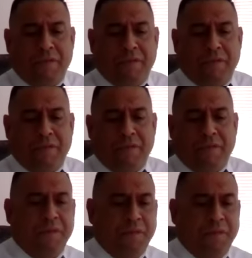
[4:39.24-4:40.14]
If
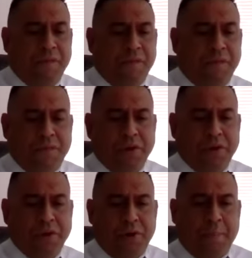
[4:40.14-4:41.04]

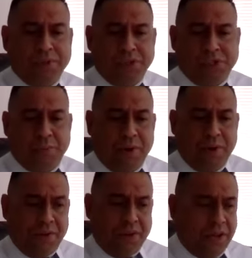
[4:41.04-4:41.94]
this is a tutoring
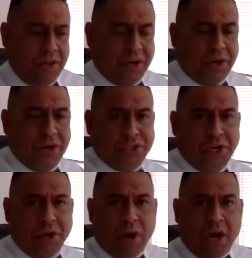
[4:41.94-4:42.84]
position where you think that you're going
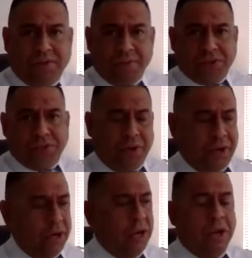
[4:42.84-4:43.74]
to sit across from a
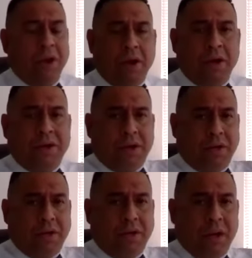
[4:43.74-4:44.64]
student, you're going to
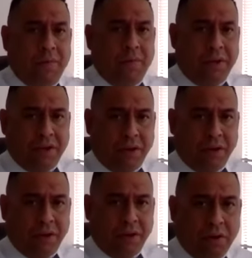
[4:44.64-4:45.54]
dictate what they
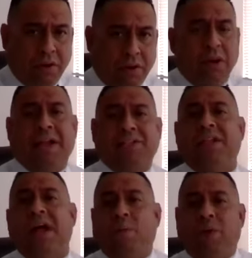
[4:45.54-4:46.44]
do,
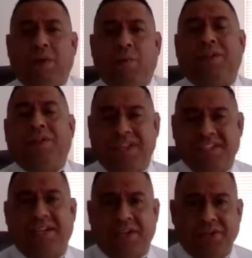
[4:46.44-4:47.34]
that's not really
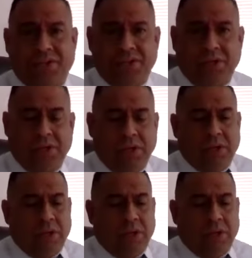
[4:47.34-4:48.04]
what this is.